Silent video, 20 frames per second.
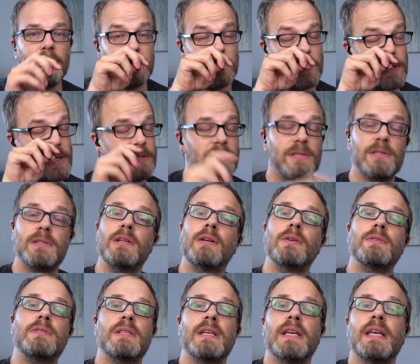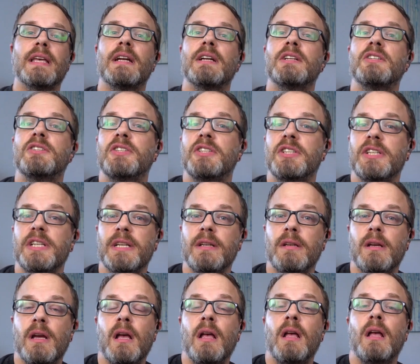So those are the notes in a
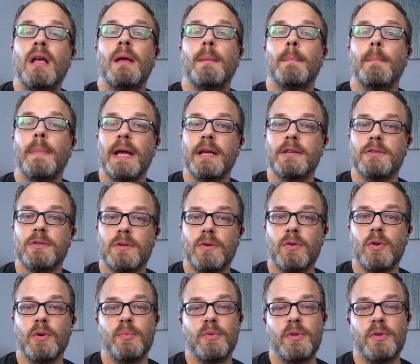G major chord.